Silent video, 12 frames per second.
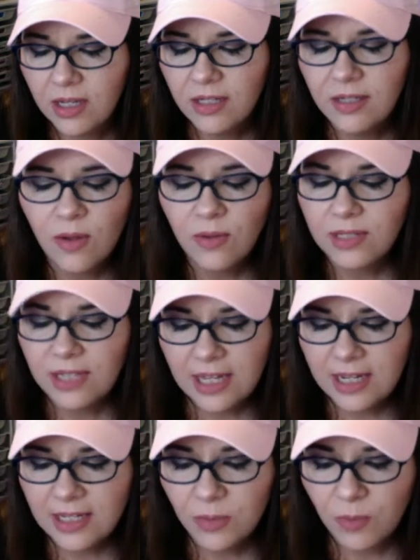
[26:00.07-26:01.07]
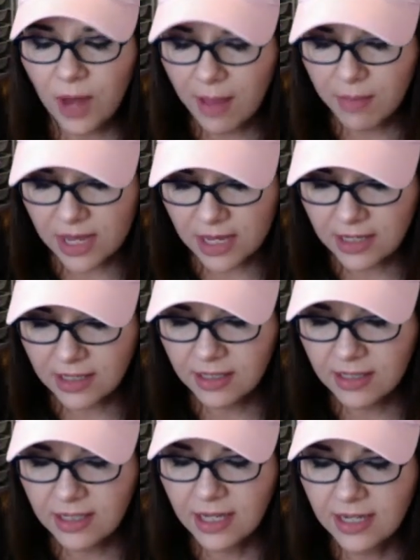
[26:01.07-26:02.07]
Don't see it as a rabbit.
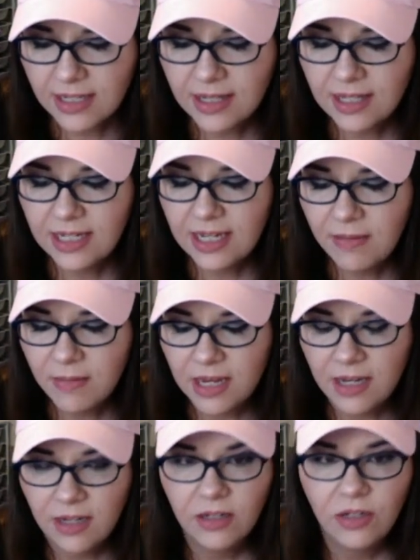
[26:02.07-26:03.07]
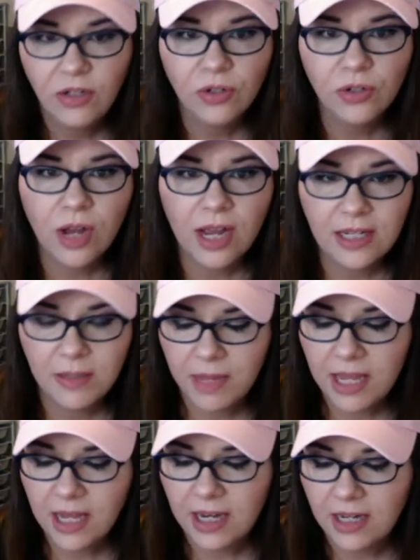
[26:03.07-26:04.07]
See it as the demon you're trying to
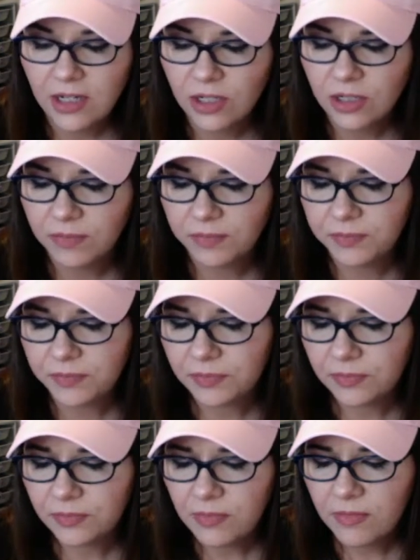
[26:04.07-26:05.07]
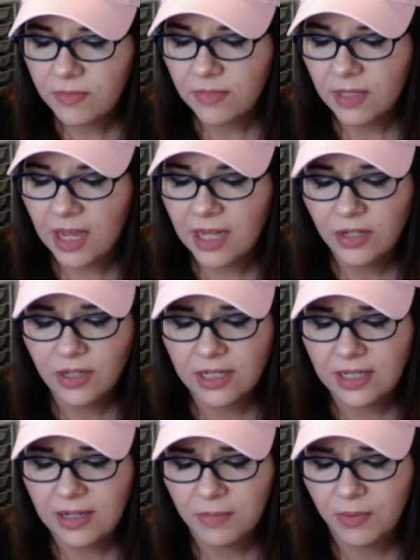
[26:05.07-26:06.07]
banish. I took a
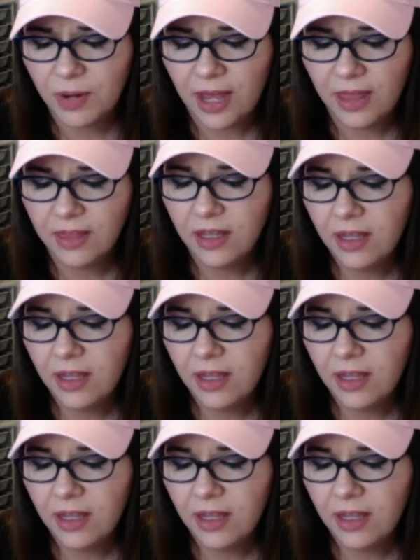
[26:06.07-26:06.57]
deep breath.